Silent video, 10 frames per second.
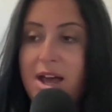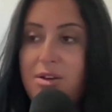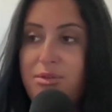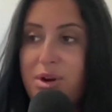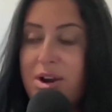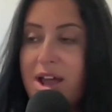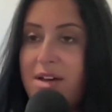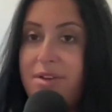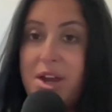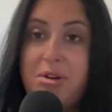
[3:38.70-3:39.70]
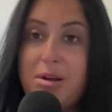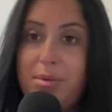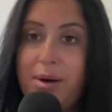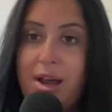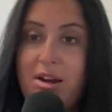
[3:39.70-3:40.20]
for a veteran
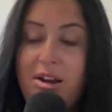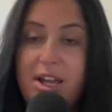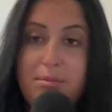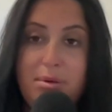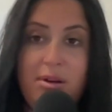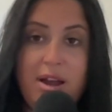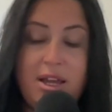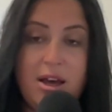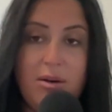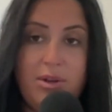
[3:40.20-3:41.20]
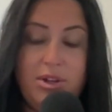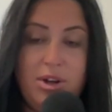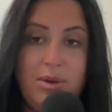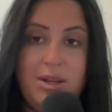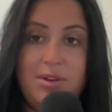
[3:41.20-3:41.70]
player like a Parayko,
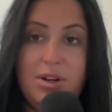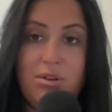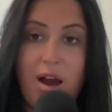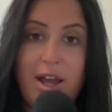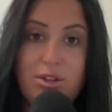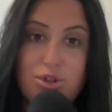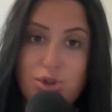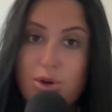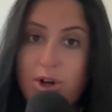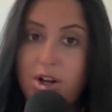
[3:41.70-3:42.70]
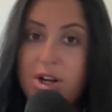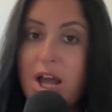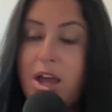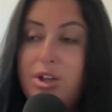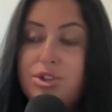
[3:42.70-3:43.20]
even a Ryan Suter,
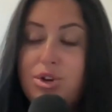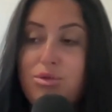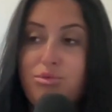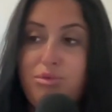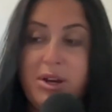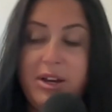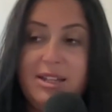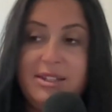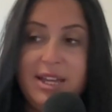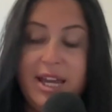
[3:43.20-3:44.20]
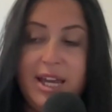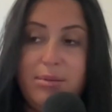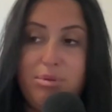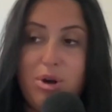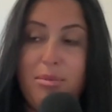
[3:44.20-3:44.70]
to really take
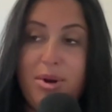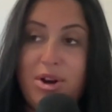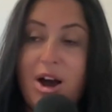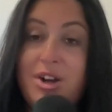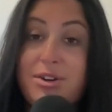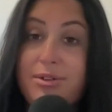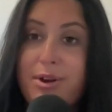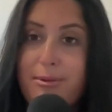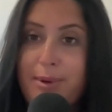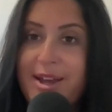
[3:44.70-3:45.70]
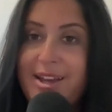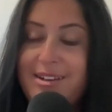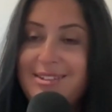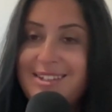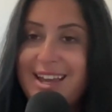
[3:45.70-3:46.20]
Broberg under their
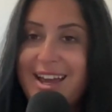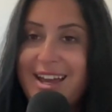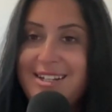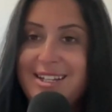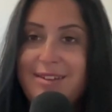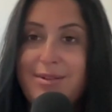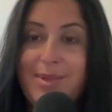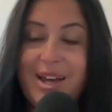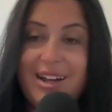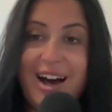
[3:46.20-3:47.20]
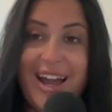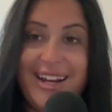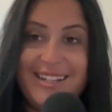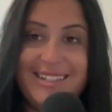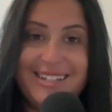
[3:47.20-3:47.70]
wings and to give him that
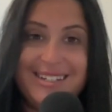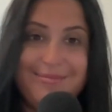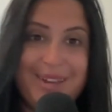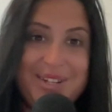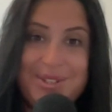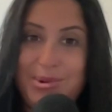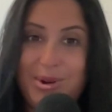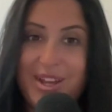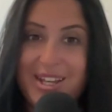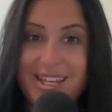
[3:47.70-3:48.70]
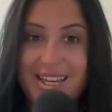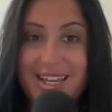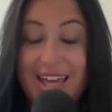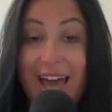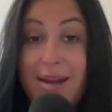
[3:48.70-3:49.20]
guidance and to make sure that
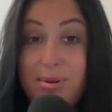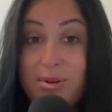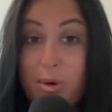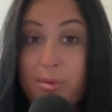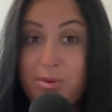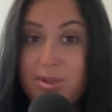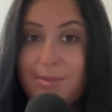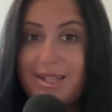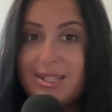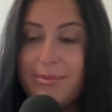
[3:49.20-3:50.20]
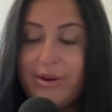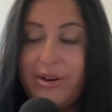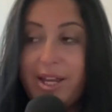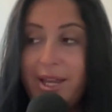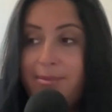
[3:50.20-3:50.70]
he can perform to his best
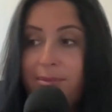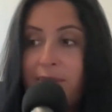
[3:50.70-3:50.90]
ability.